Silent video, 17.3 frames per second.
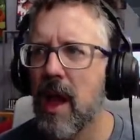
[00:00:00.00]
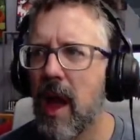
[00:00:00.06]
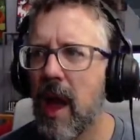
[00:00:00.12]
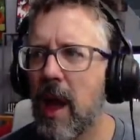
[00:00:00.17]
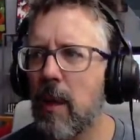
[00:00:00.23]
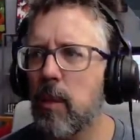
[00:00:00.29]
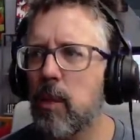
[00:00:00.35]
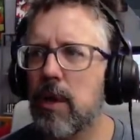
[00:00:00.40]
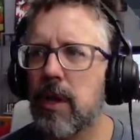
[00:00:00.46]

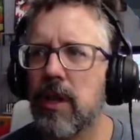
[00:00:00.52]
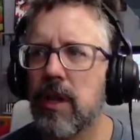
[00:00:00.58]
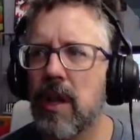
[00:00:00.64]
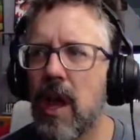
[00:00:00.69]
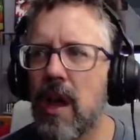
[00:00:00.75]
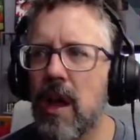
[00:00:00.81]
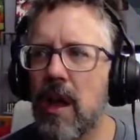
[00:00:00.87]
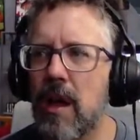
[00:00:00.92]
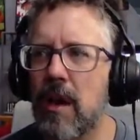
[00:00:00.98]
I would
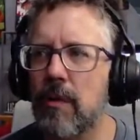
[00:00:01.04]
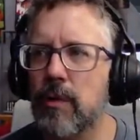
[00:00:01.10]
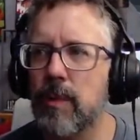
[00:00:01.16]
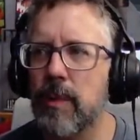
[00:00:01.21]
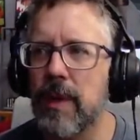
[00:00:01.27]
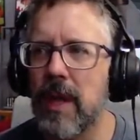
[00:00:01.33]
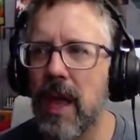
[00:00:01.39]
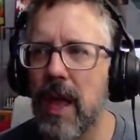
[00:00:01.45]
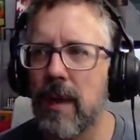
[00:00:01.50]
love to
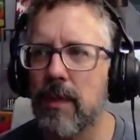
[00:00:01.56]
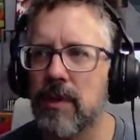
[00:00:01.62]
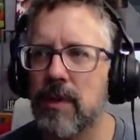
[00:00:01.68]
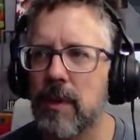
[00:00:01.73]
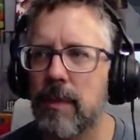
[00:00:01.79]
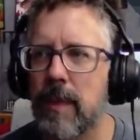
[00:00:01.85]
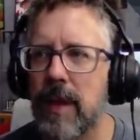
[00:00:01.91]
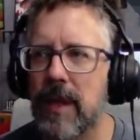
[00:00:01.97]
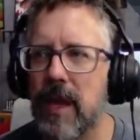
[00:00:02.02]
be able to
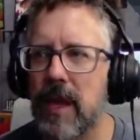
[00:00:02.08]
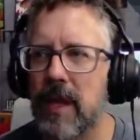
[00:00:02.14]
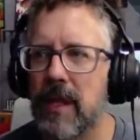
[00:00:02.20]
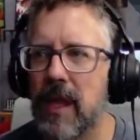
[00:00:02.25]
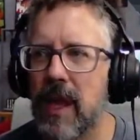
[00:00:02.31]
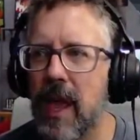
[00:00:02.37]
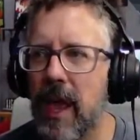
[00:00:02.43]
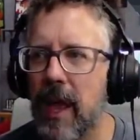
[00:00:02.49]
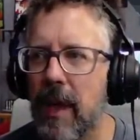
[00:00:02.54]
make a
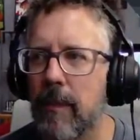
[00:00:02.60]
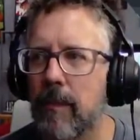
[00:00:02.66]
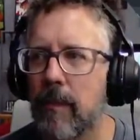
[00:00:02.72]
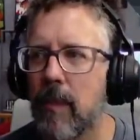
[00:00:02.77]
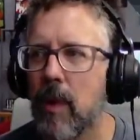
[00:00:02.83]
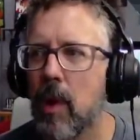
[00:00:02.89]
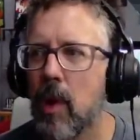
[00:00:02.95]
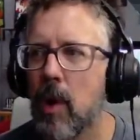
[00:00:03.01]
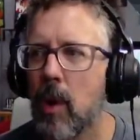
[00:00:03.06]
game
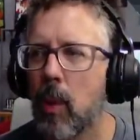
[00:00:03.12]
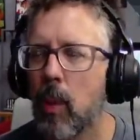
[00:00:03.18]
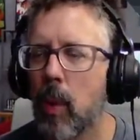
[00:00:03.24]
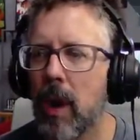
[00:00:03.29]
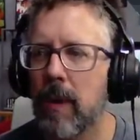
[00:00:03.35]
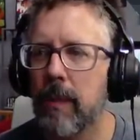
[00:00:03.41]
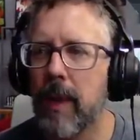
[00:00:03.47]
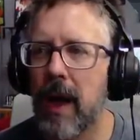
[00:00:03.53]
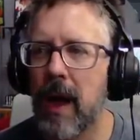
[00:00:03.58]

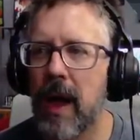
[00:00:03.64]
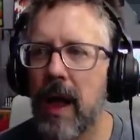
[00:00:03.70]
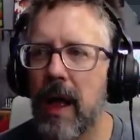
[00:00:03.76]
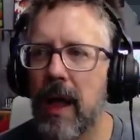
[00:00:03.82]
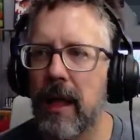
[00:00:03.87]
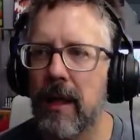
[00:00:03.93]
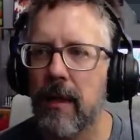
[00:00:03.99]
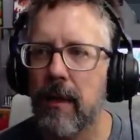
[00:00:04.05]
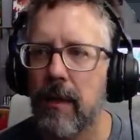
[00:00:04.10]

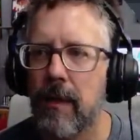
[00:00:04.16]
whereby